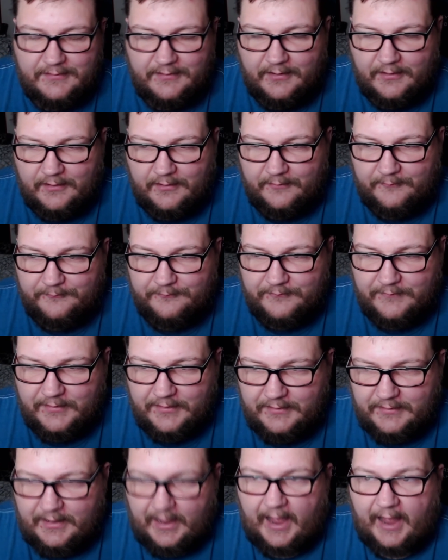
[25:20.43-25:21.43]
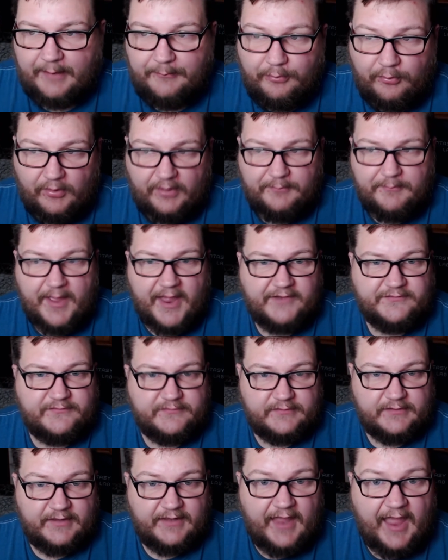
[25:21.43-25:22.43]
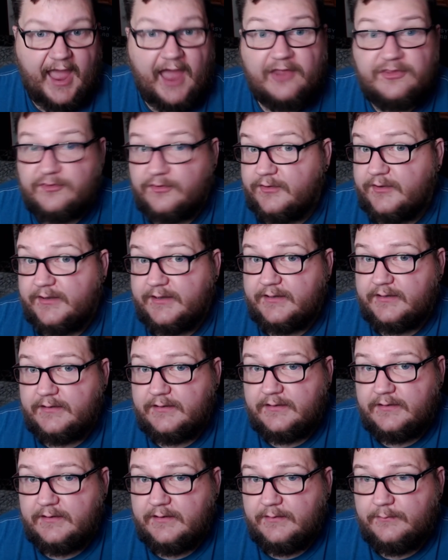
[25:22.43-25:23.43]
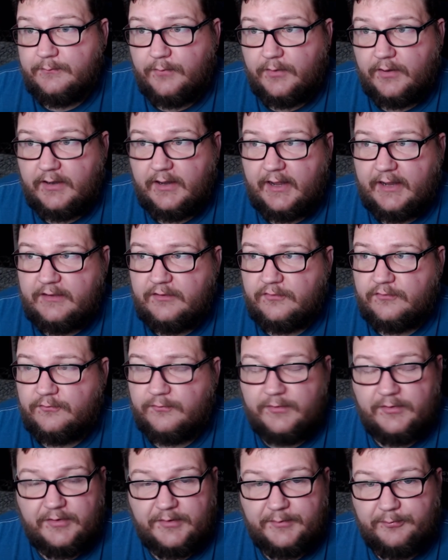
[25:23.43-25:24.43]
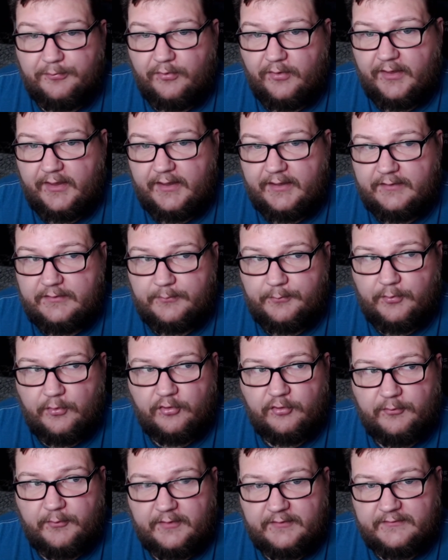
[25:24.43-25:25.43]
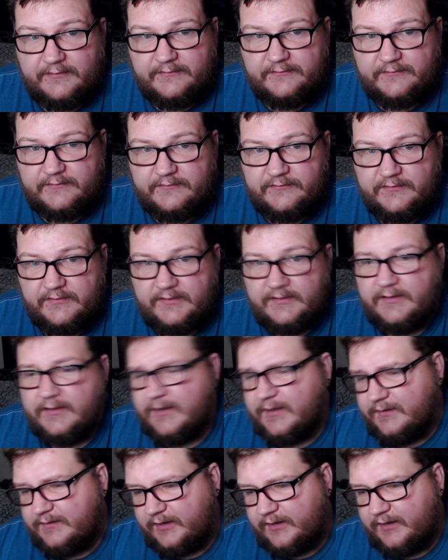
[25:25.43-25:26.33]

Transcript: Um, I play Magic the Gathering but I don't really play the Pokemon TCG.